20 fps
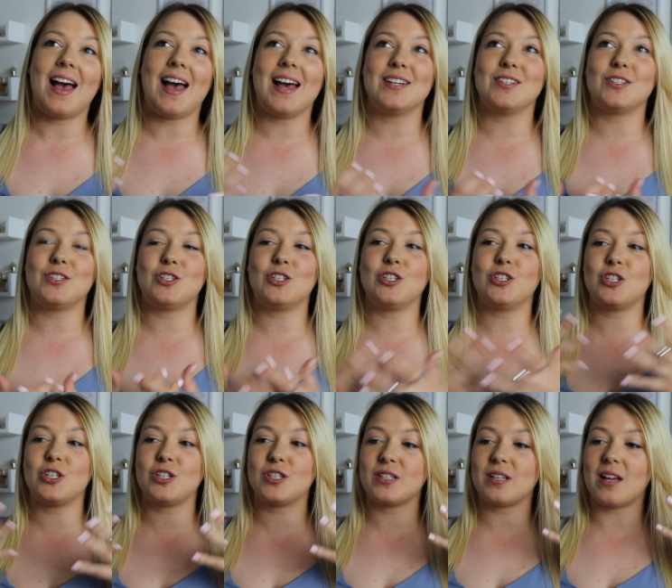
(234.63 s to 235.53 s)
and to
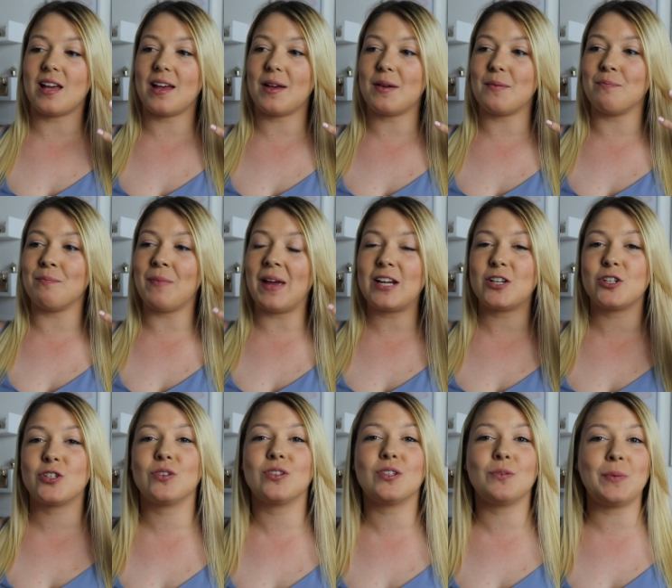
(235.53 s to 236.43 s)
just make
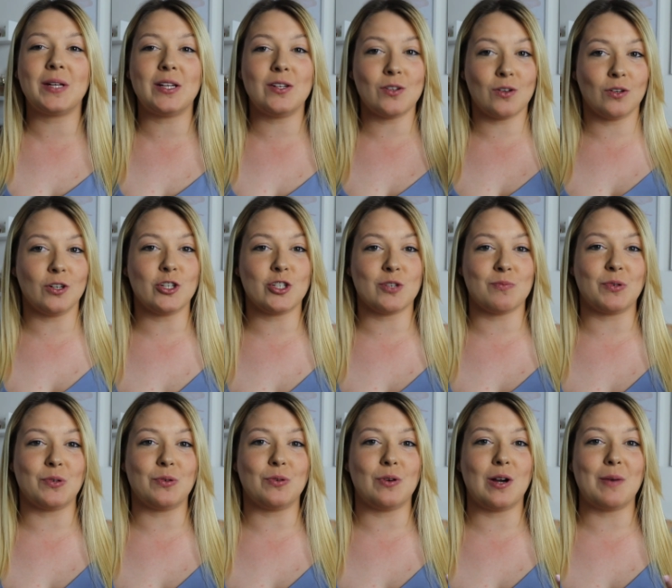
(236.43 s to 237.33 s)
sure that we're
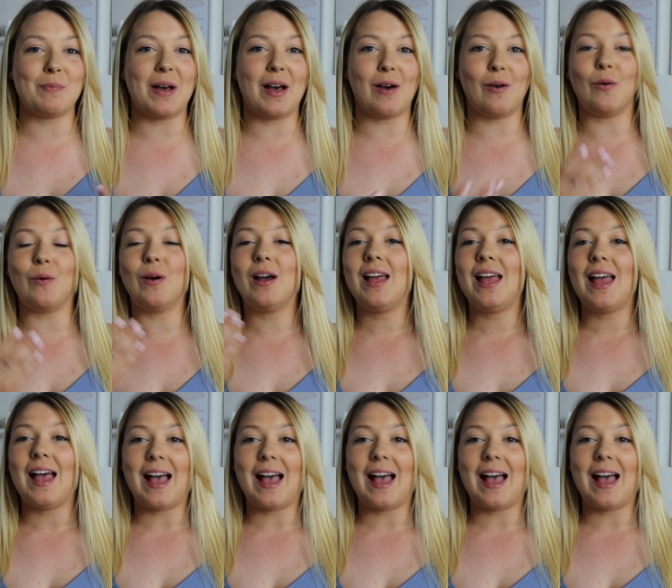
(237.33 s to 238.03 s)
knowledgeable about